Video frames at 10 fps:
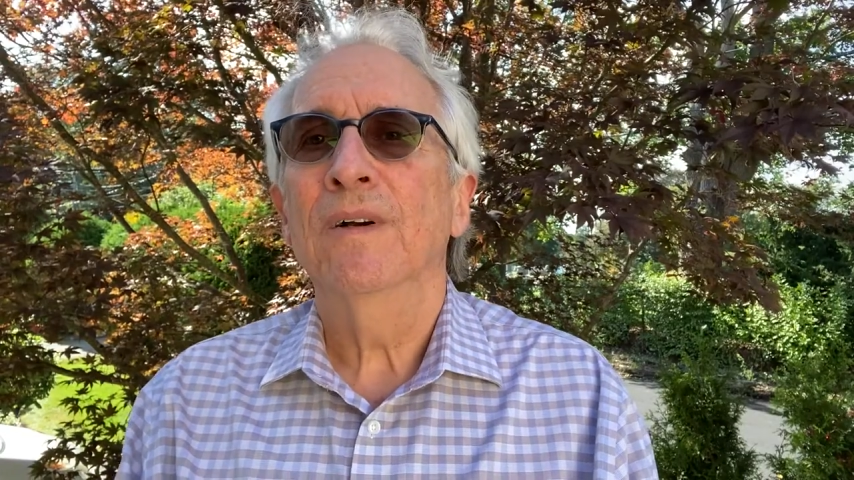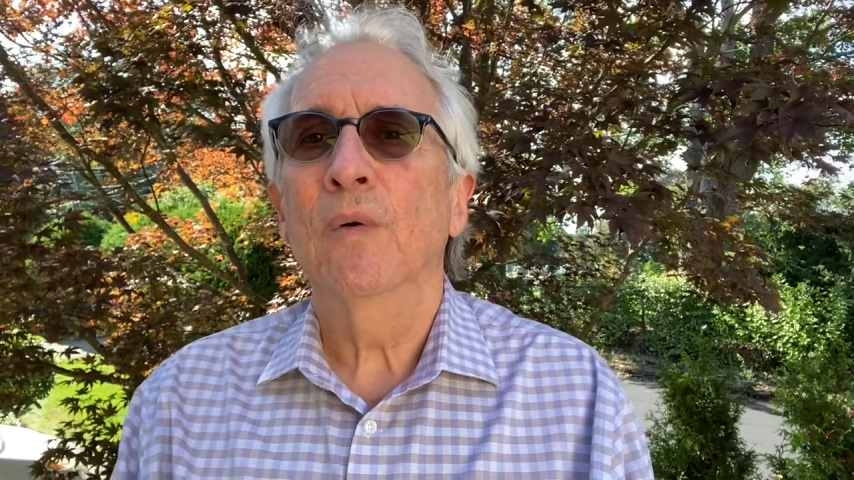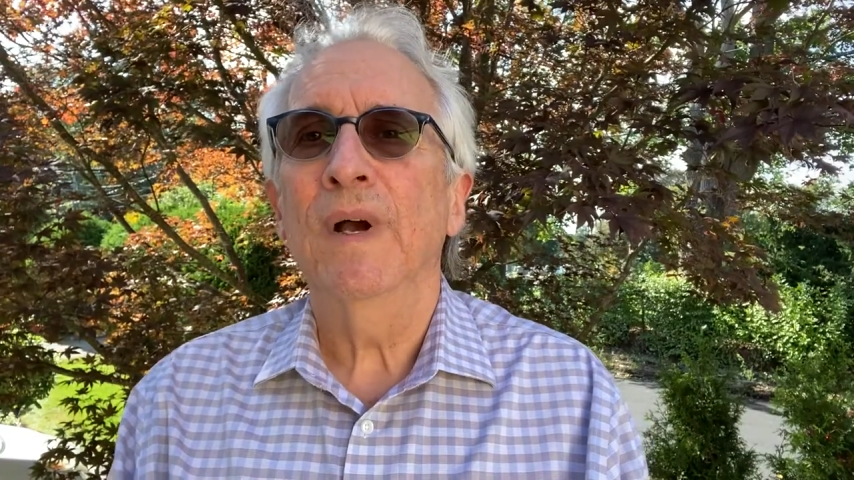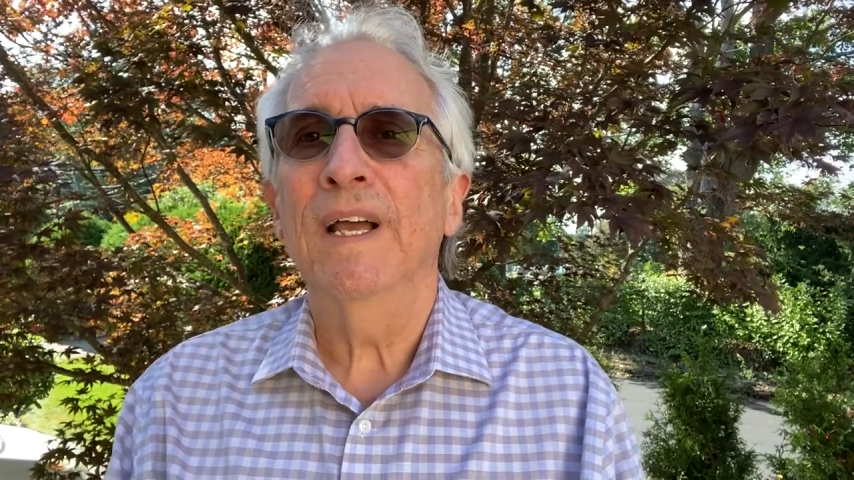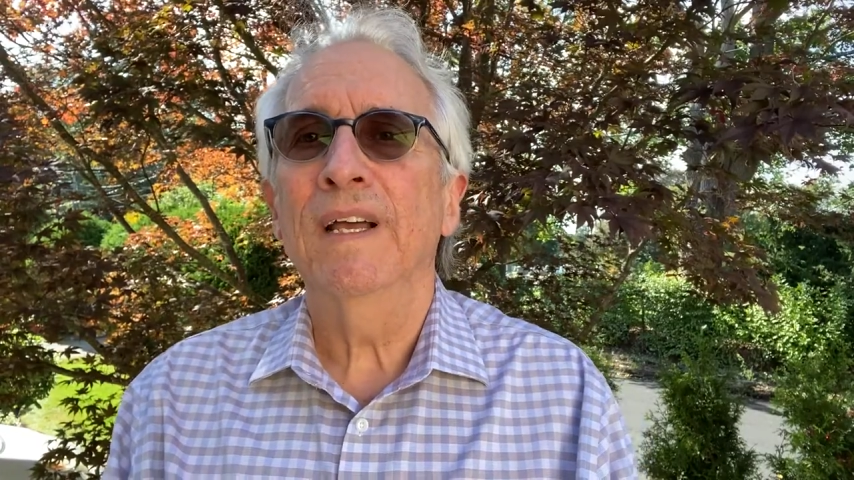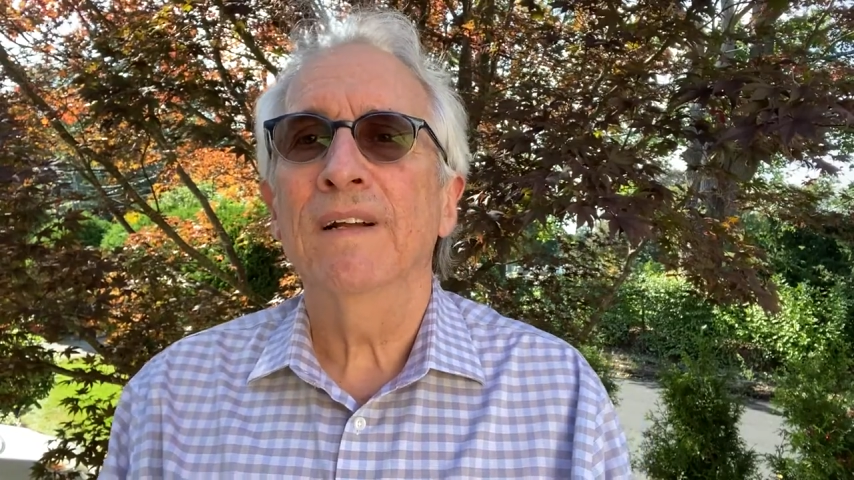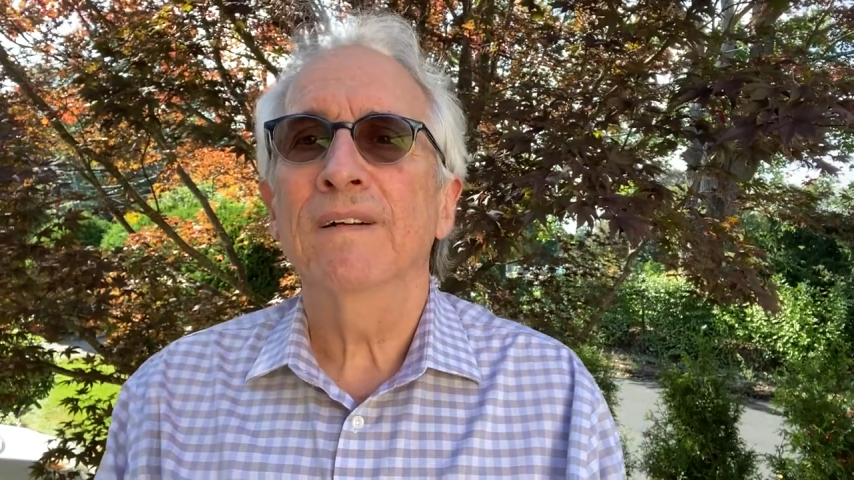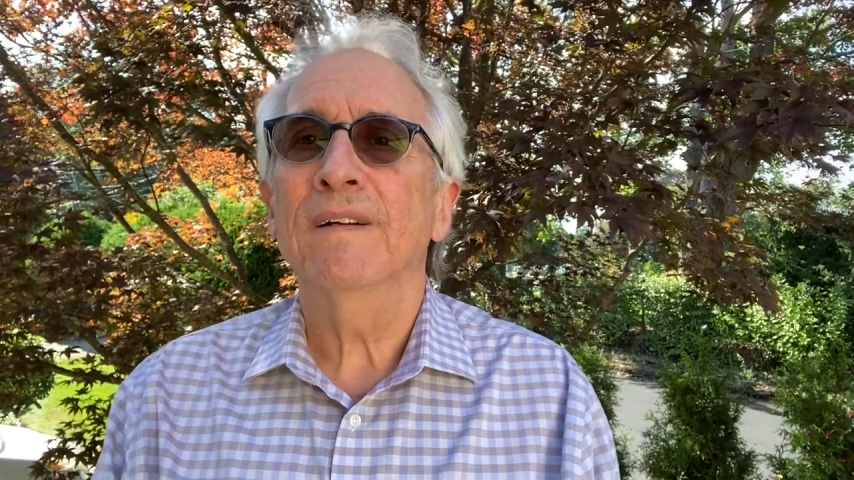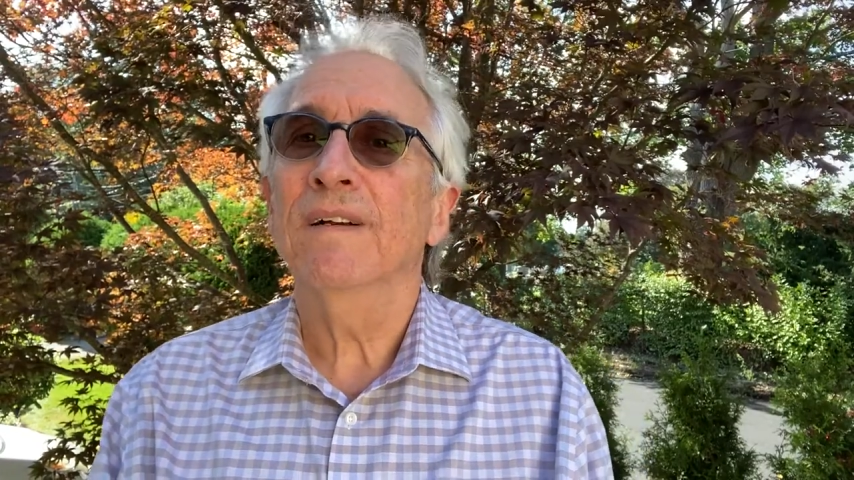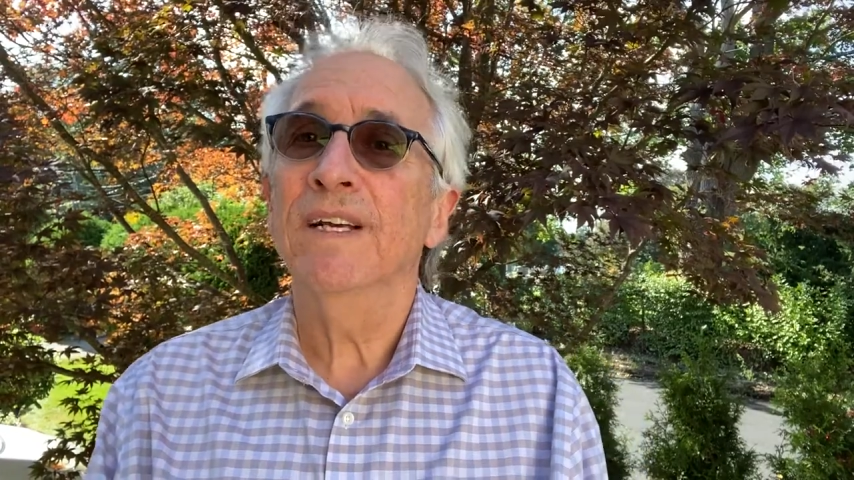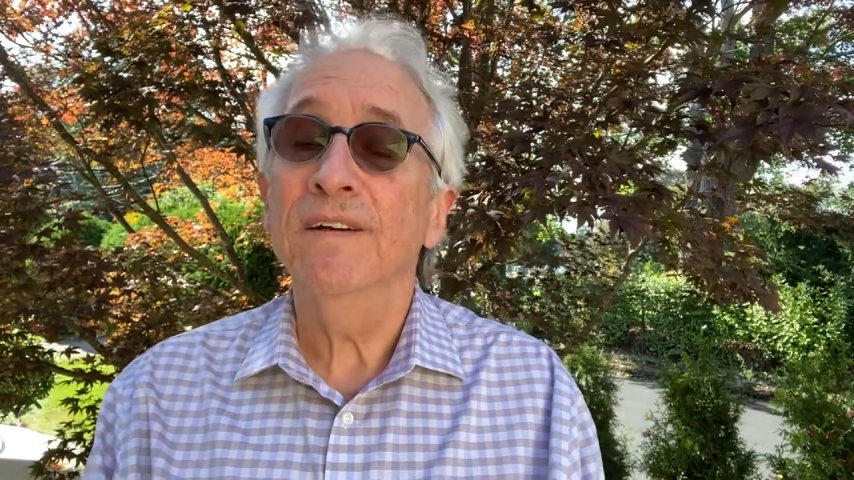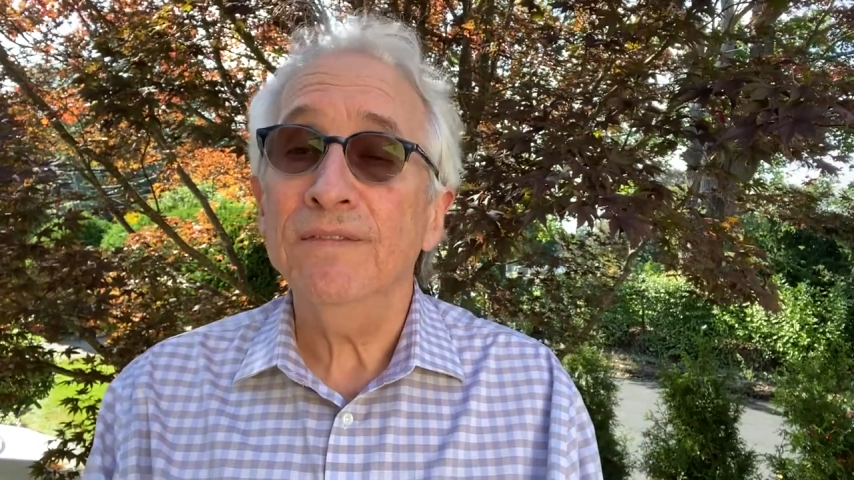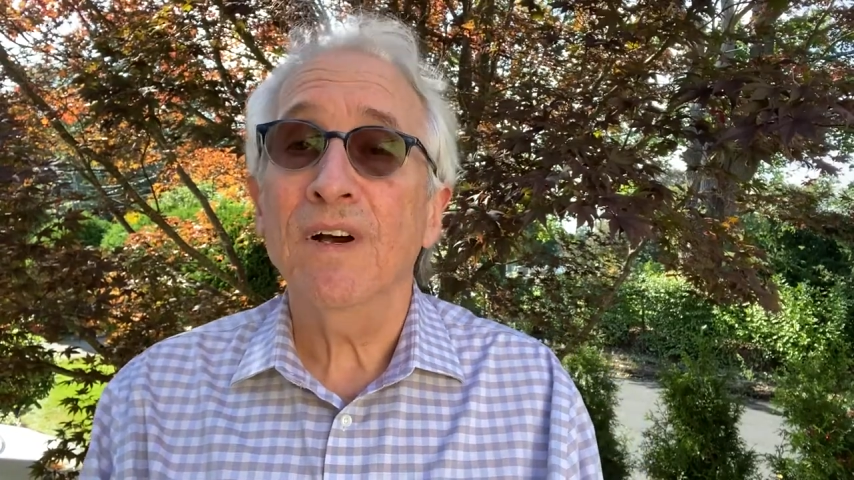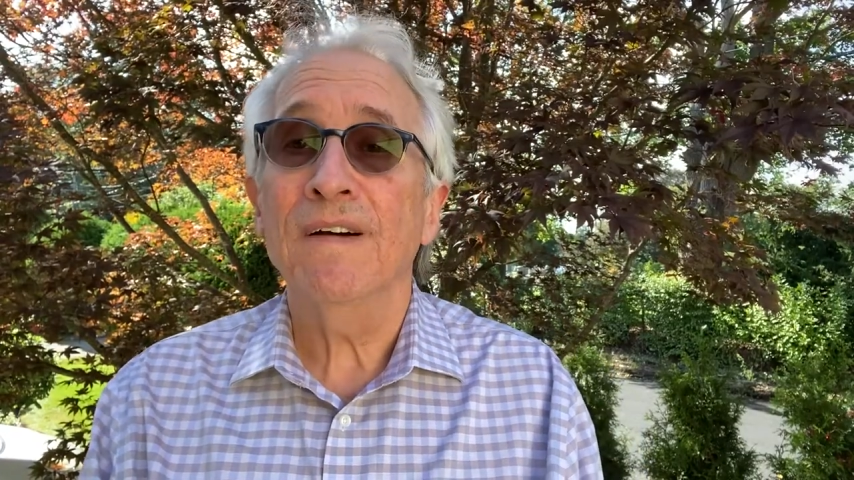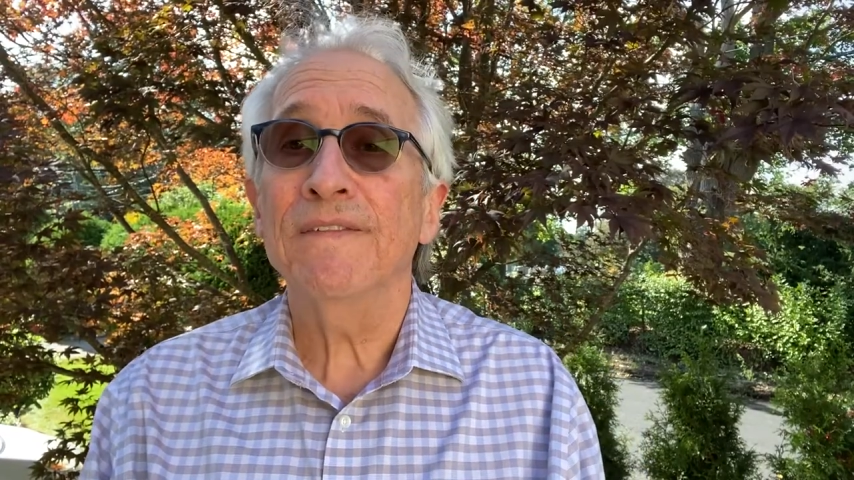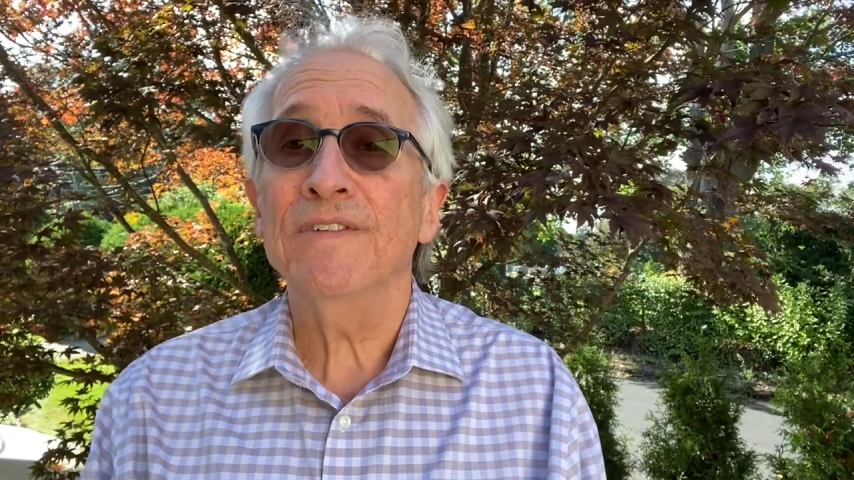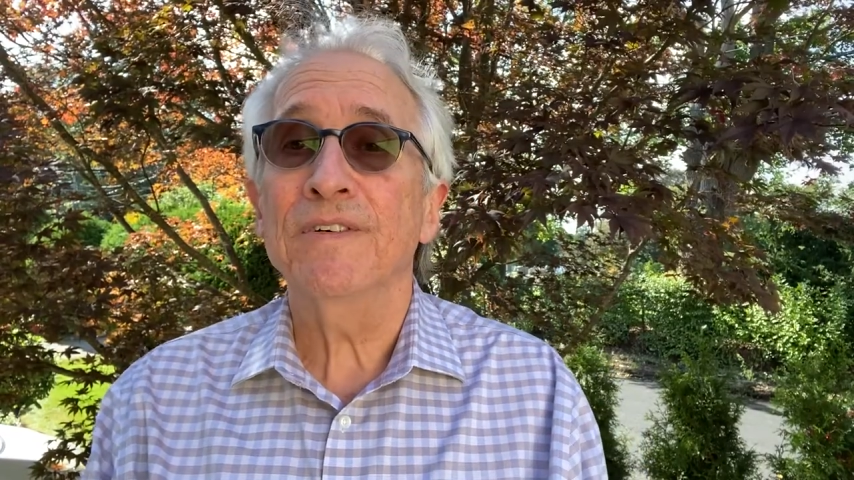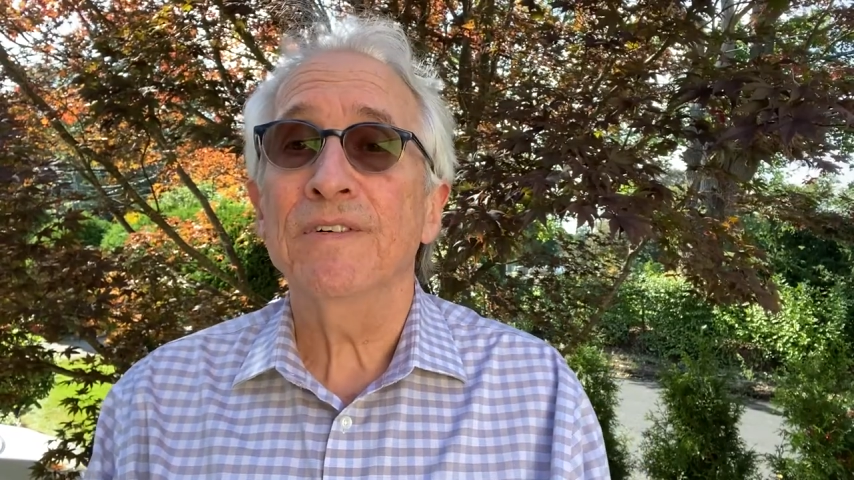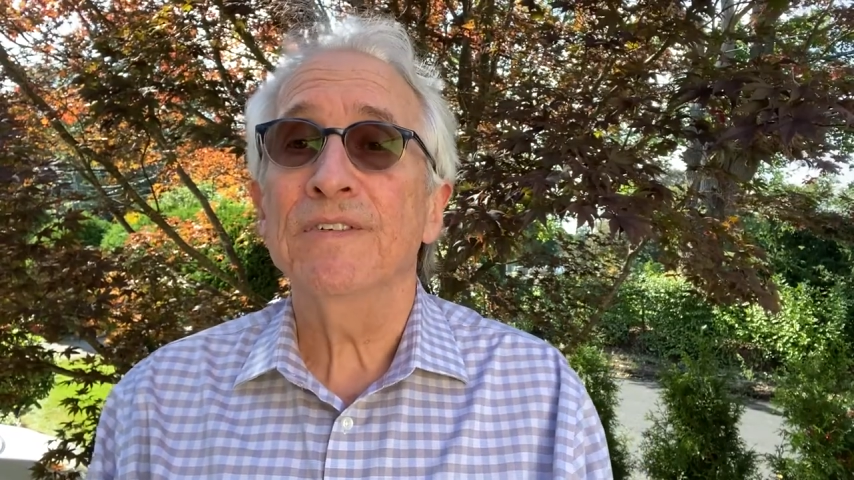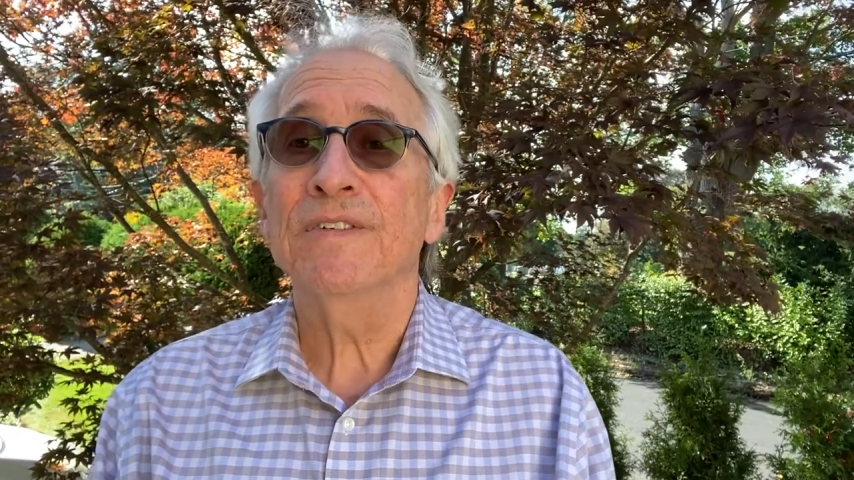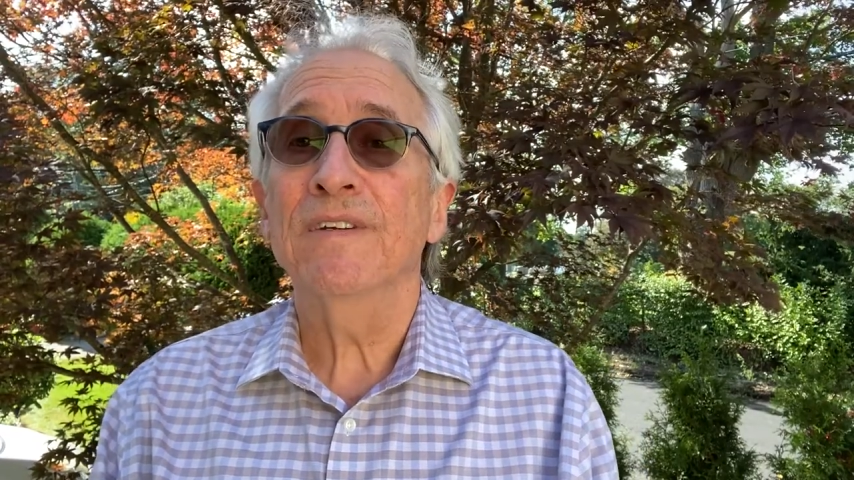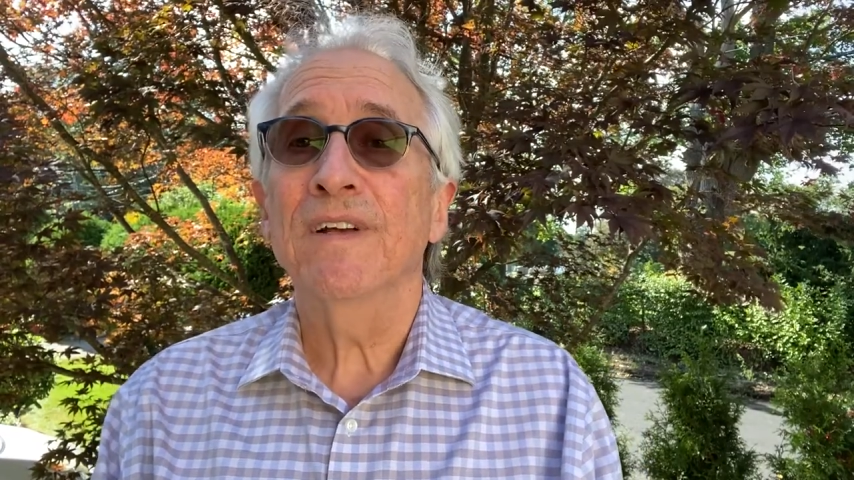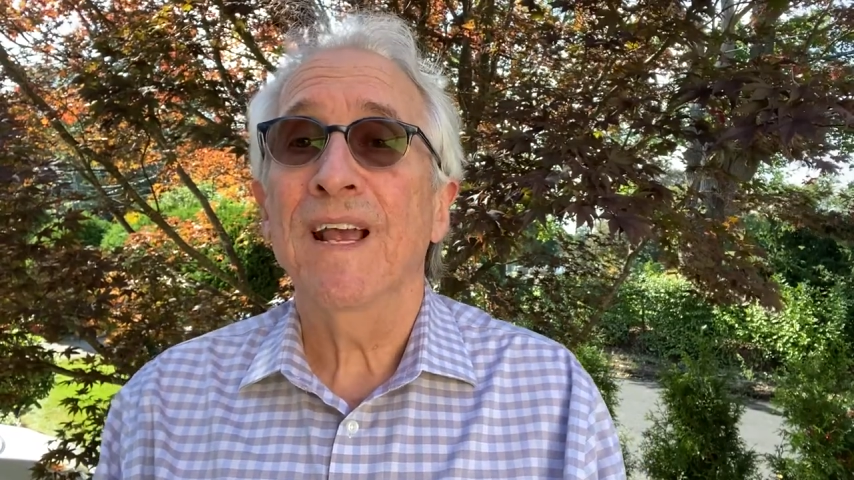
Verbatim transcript: when gift officers